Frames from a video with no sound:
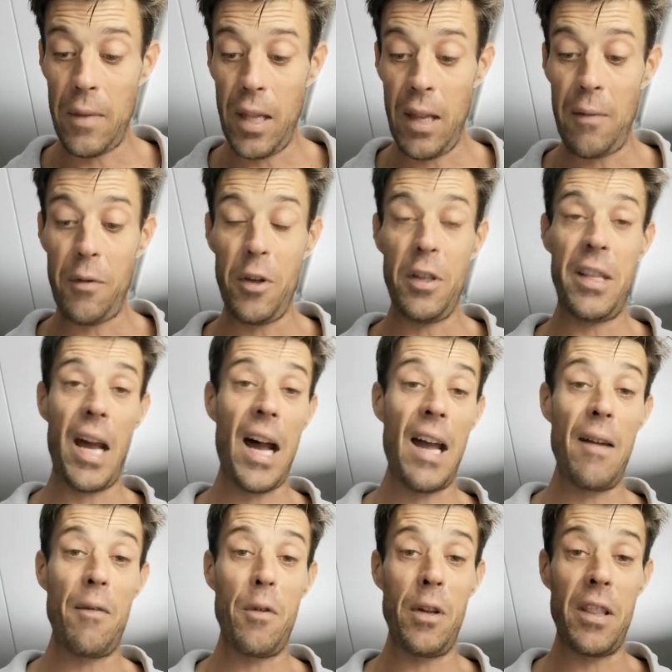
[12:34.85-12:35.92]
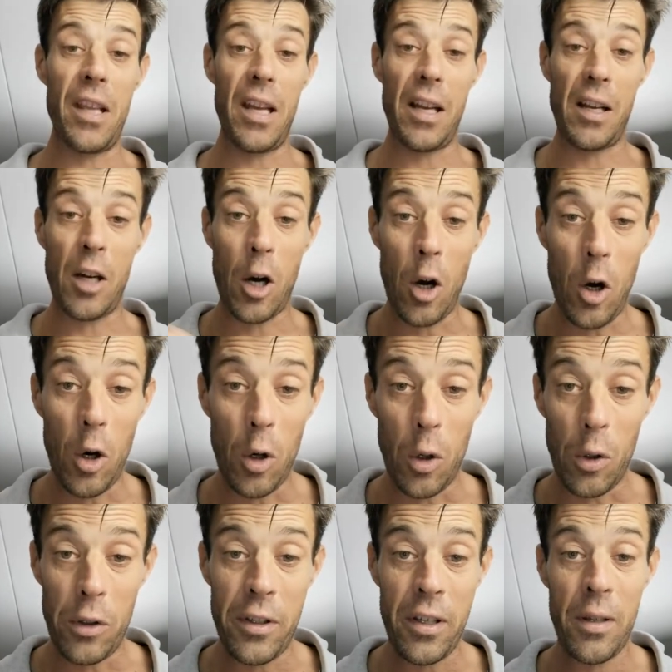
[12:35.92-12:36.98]
if you dive with a
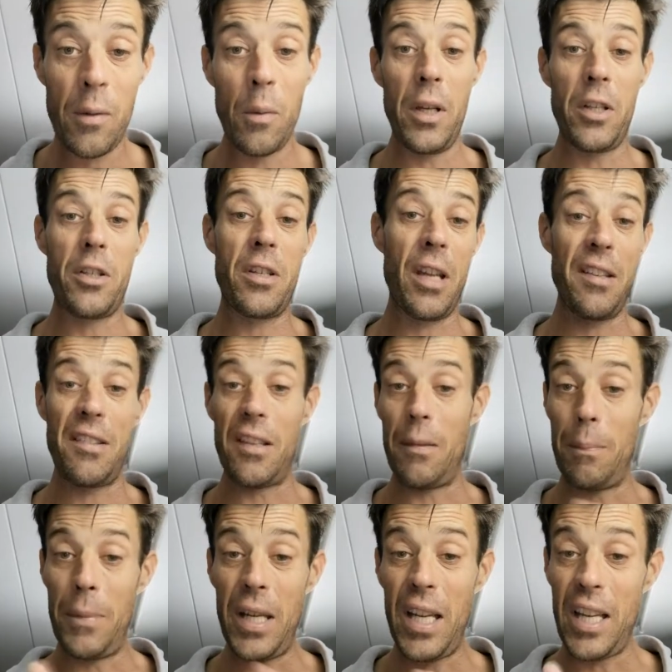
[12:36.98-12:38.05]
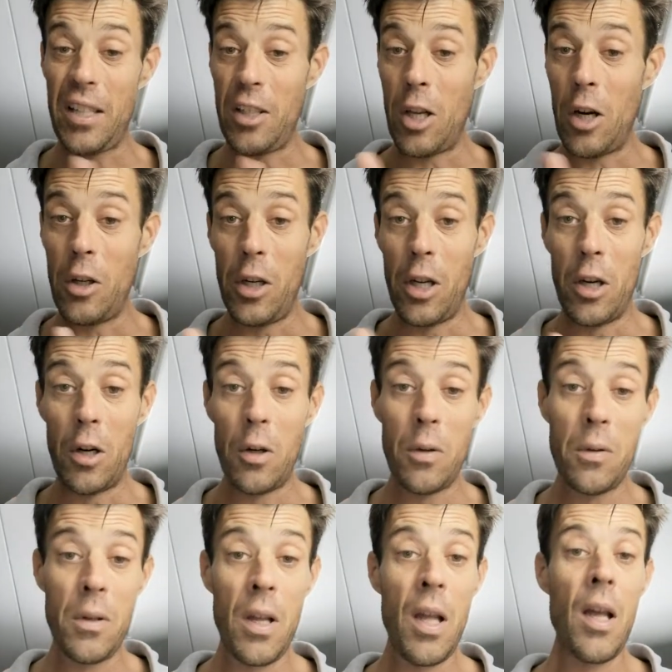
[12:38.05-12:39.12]
cold, which is a big no-no,